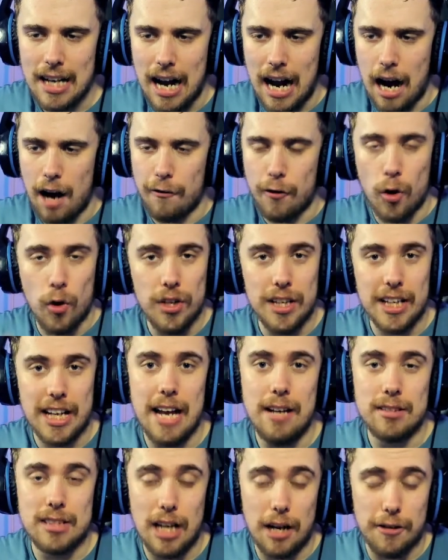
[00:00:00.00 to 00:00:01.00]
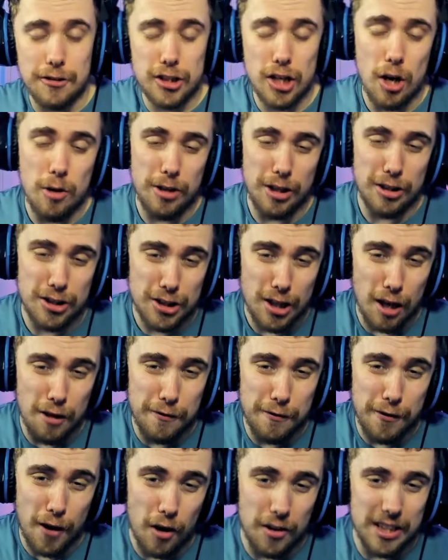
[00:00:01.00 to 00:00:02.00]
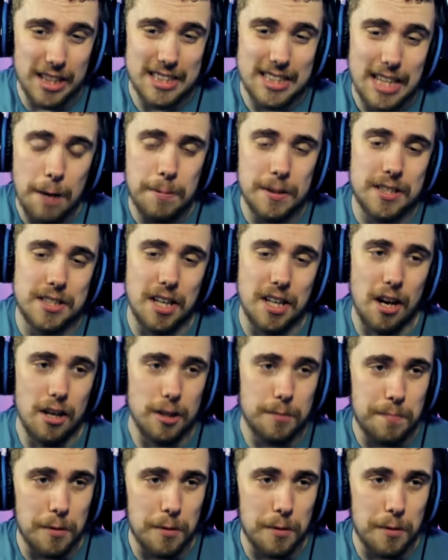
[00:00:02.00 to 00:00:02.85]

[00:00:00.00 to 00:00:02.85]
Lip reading: out of all the games that I've shown you so far in this episode.